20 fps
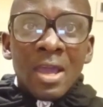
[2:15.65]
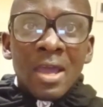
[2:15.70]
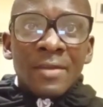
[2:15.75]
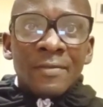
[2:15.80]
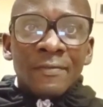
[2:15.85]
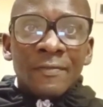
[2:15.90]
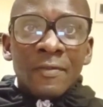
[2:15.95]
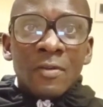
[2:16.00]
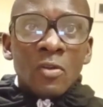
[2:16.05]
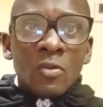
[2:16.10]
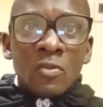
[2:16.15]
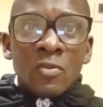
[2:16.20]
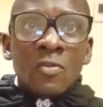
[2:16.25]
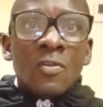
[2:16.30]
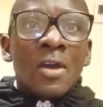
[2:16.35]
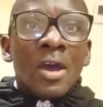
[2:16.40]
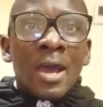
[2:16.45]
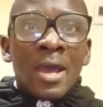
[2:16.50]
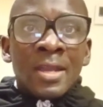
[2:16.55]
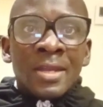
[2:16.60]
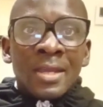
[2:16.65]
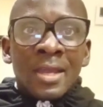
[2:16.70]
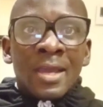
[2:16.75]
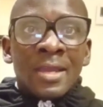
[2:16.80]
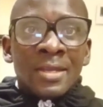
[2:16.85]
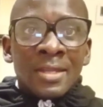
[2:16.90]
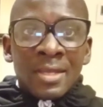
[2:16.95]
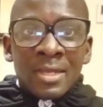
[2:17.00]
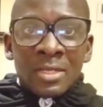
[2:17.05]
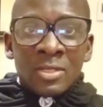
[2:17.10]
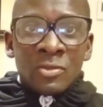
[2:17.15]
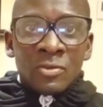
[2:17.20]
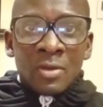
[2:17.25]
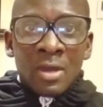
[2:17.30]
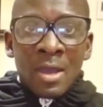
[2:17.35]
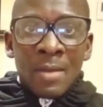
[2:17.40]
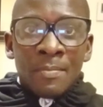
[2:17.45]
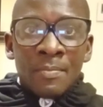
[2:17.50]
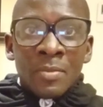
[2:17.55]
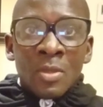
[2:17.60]
can follow you, and can get you
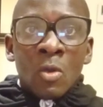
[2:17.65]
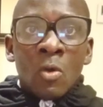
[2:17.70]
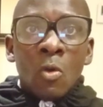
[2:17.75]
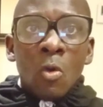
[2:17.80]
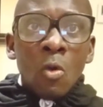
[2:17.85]
up.